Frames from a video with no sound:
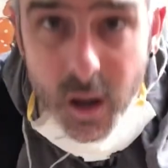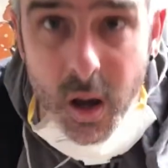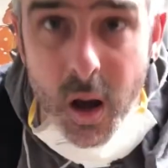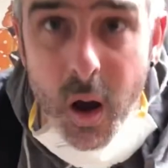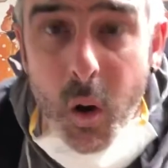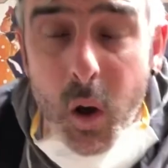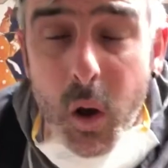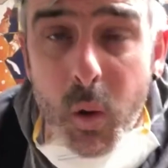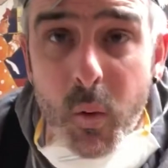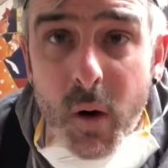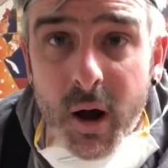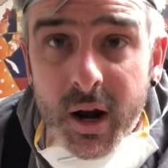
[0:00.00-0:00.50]

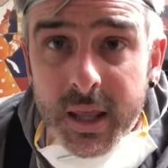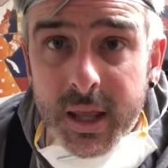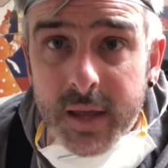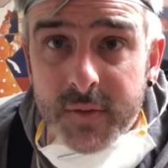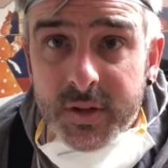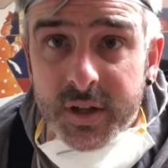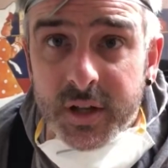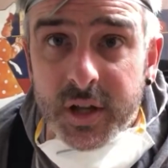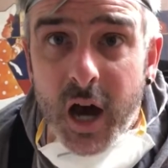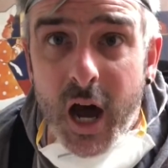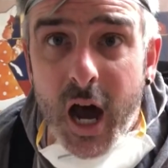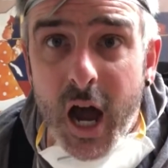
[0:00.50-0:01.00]
we wanna give
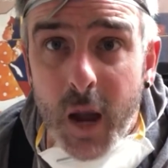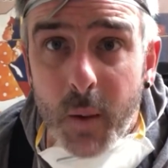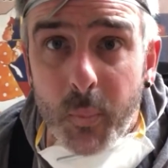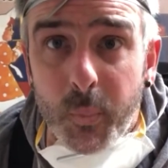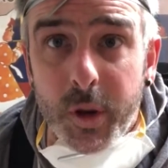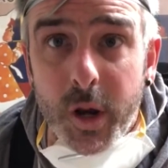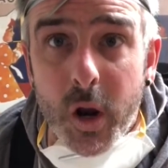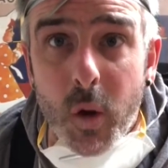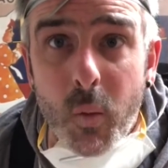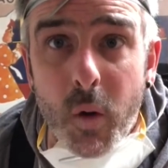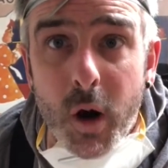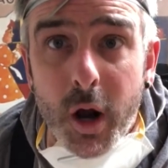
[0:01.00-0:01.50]
it time. We
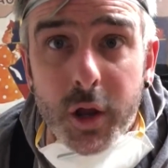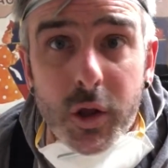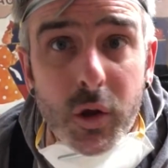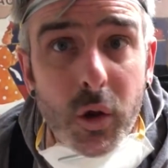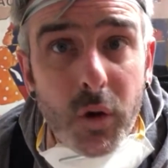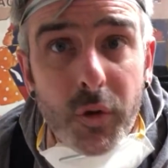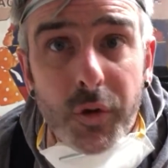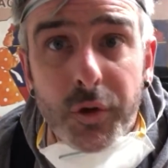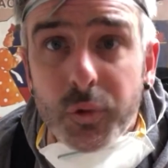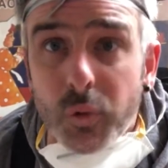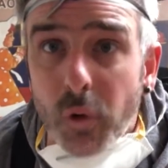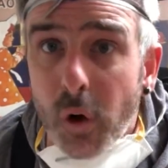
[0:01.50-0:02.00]
don't wanna go to
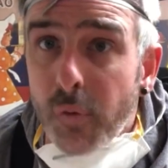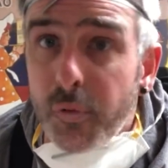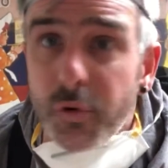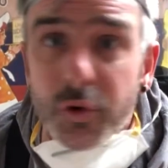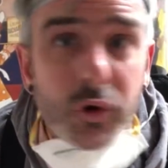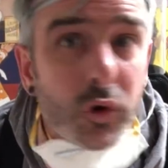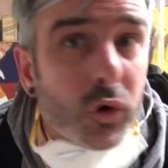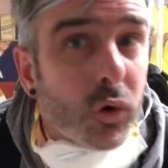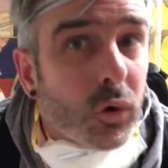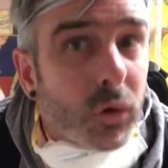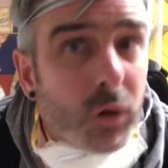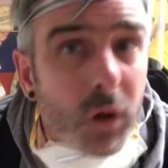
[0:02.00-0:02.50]
the store for
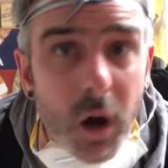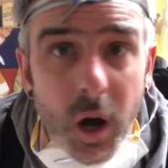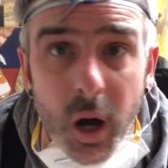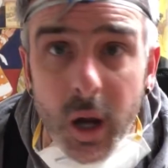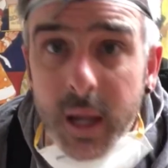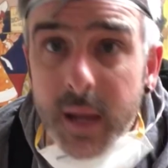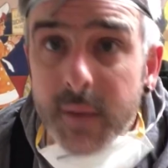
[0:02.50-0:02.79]
too long,